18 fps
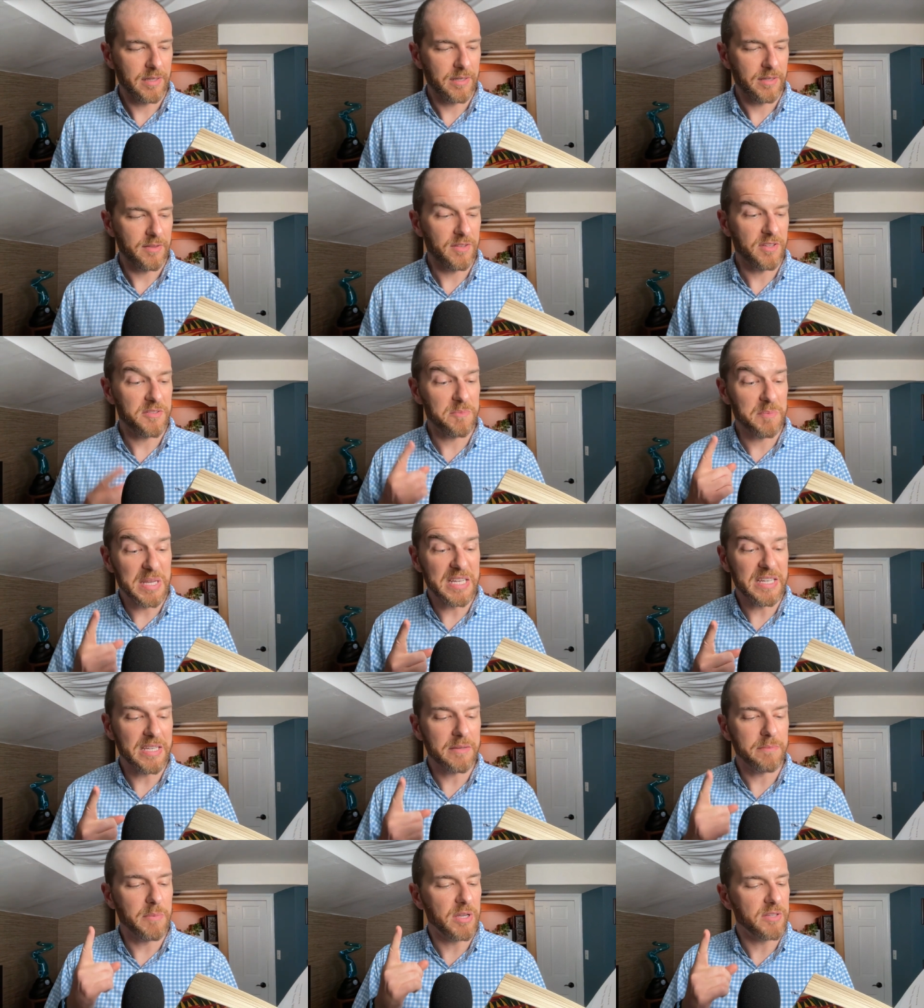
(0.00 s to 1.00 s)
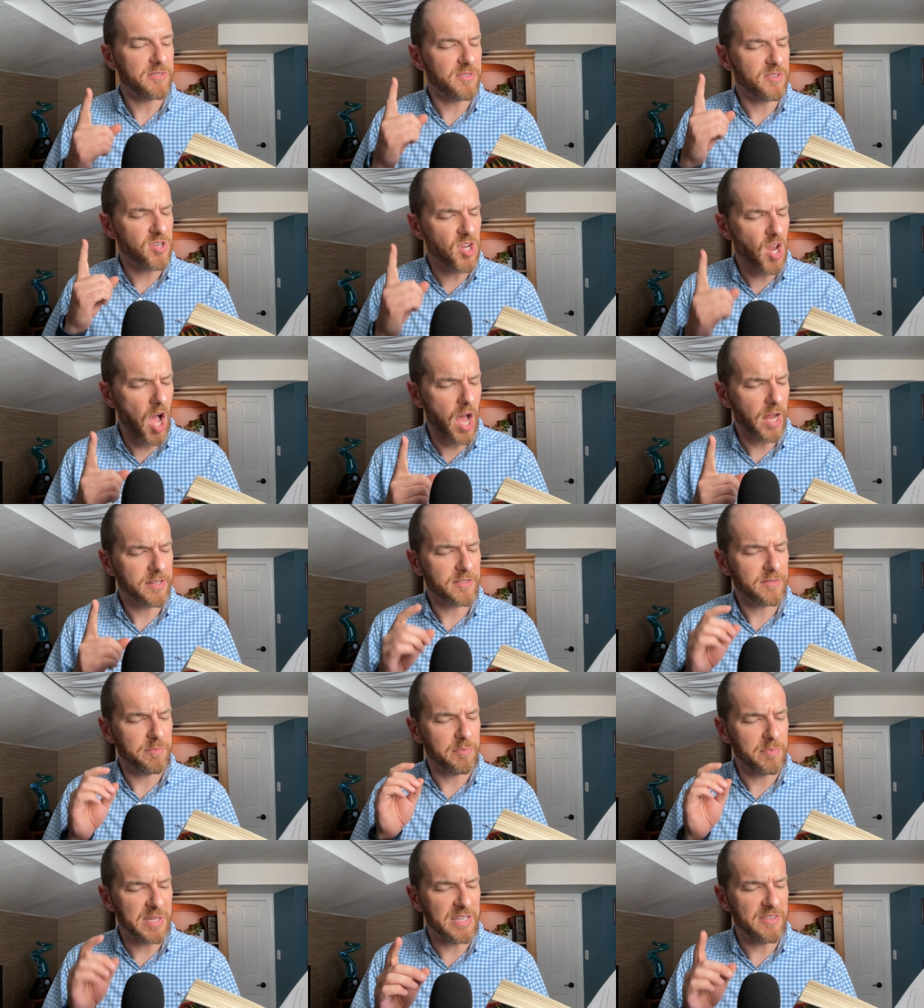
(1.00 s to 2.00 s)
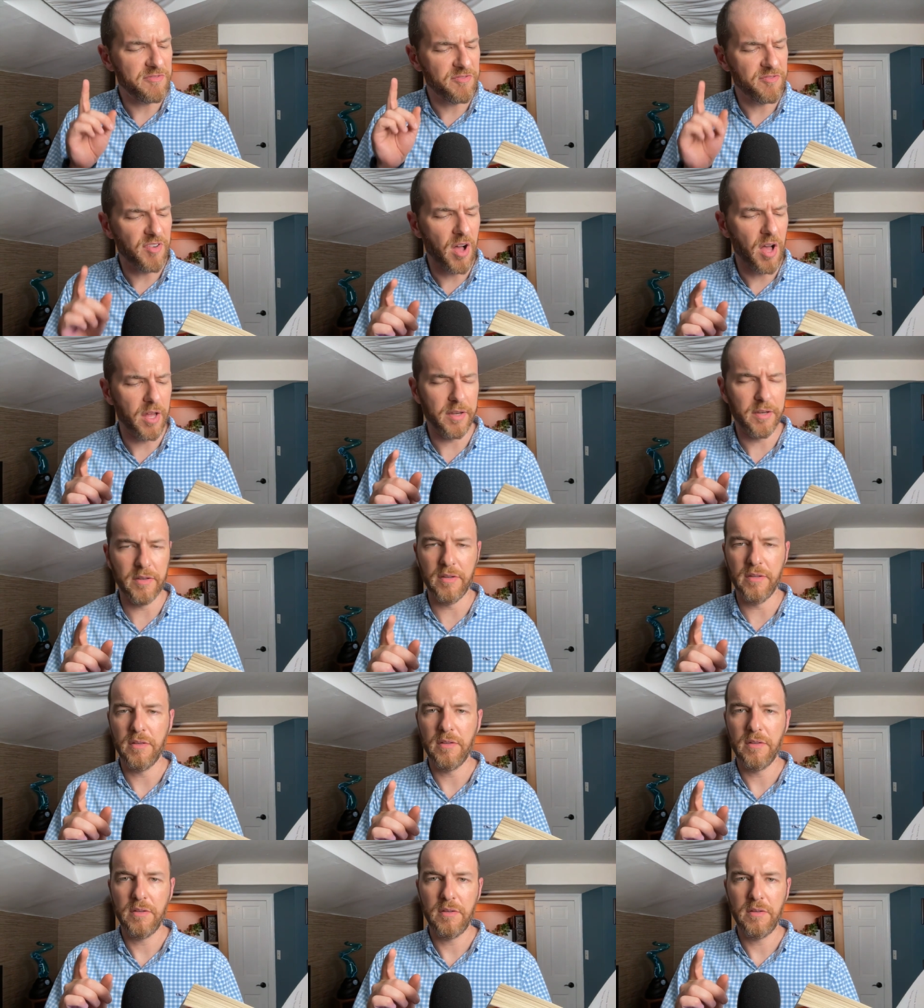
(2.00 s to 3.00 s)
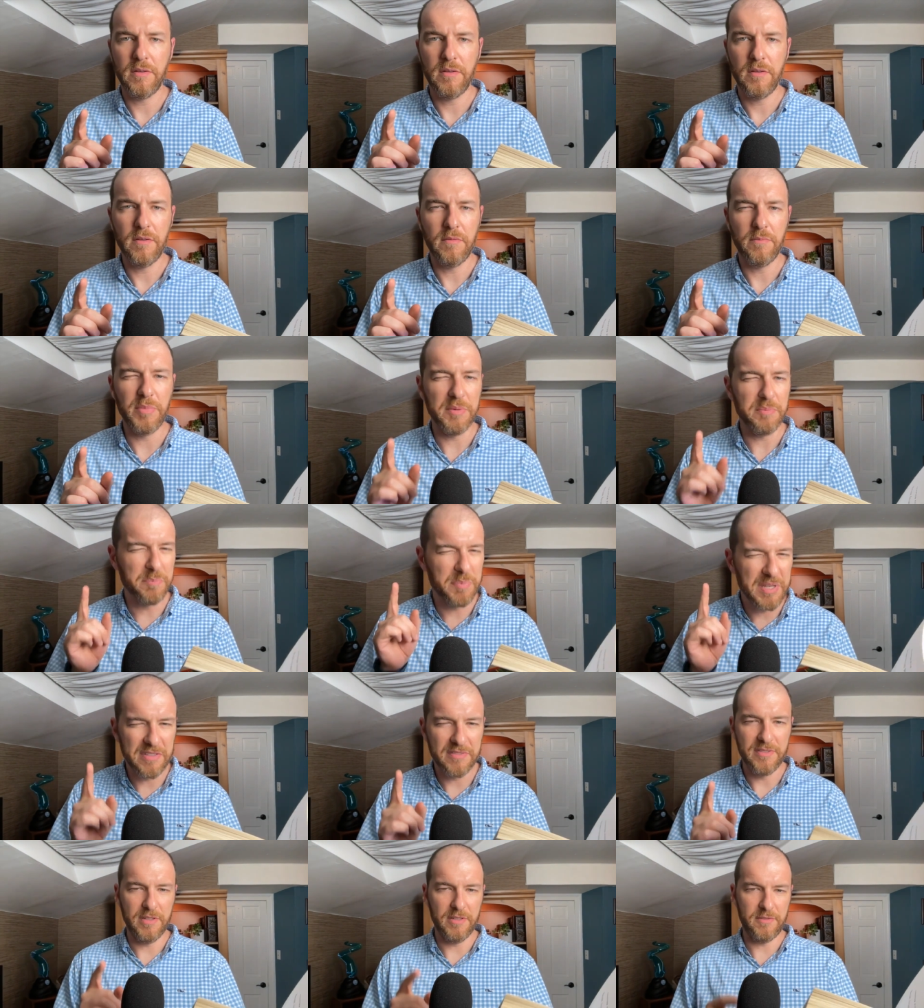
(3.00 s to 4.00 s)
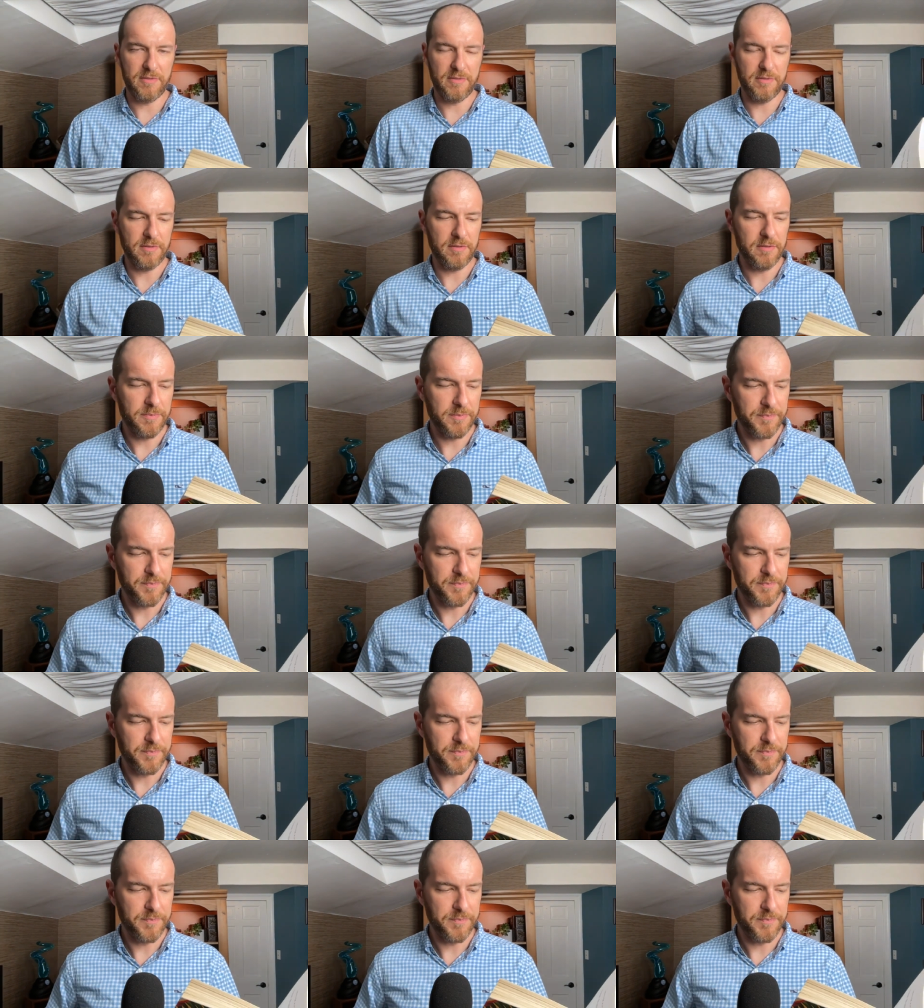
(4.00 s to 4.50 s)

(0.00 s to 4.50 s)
This meeting must not be fun, but business.